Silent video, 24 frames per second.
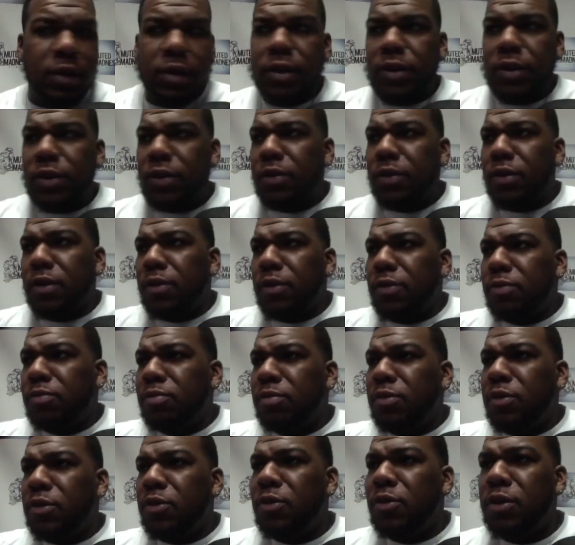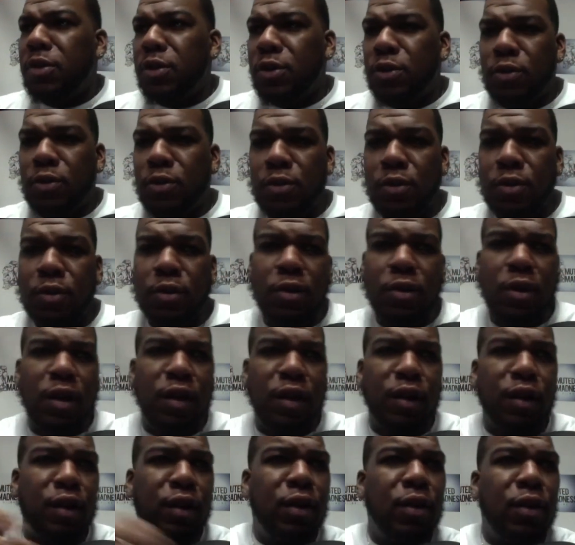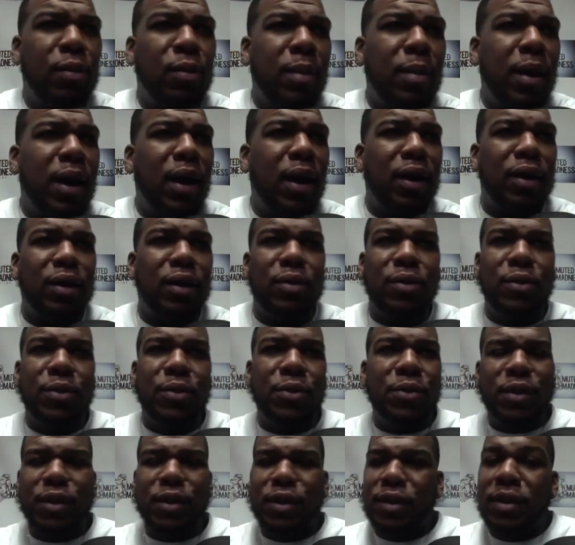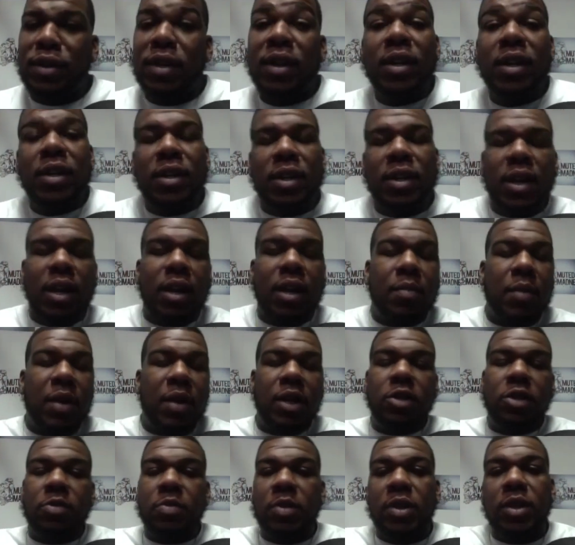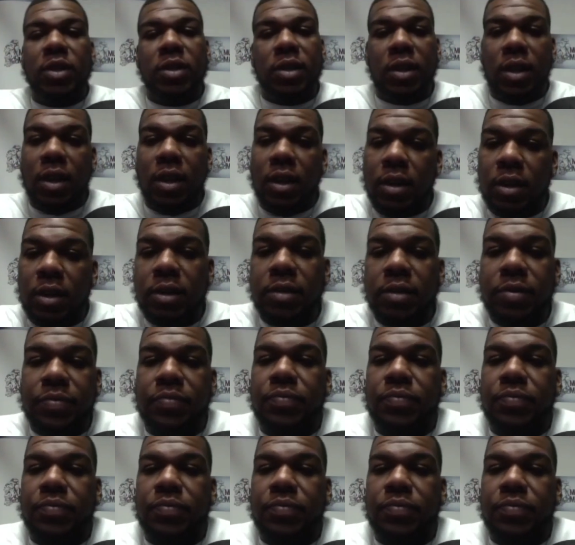this. You'll do this wrong. You have to go back. You know, just time management is key.